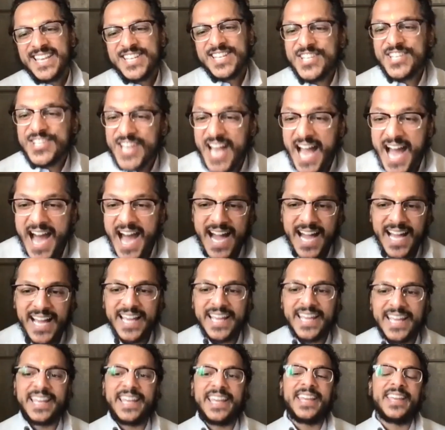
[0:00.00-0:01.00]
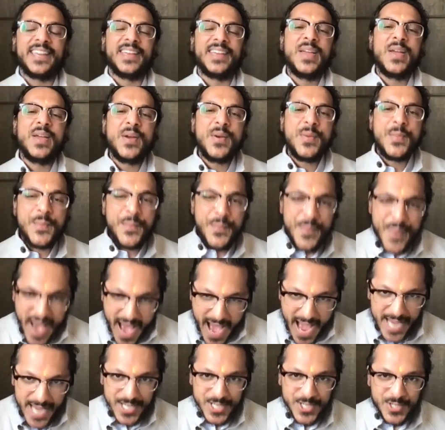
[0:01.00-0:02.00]
Shy,
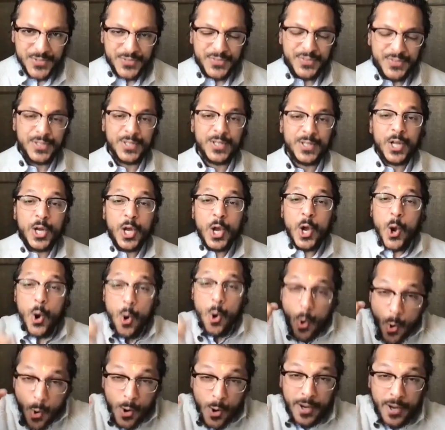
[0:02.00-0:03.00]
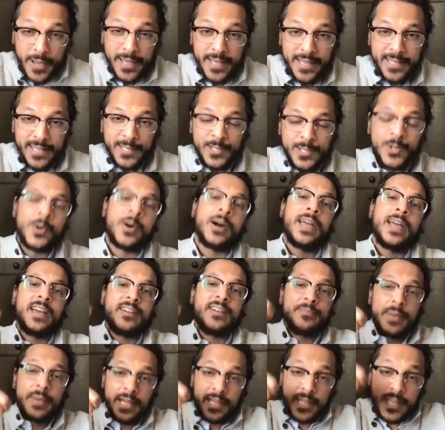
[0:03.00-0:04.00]
bashful, coy. You know, I
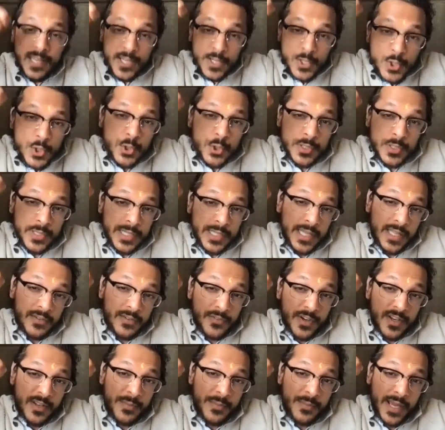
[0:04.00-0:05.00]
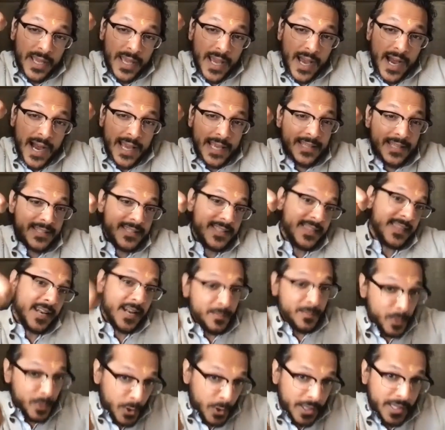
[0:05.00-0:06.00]
have my chunni in front of my eyes and
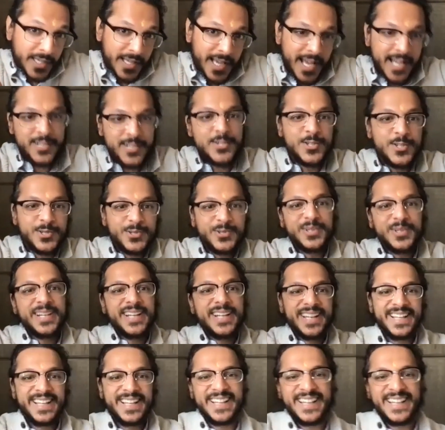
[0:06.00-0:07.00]
then I'm looking at you.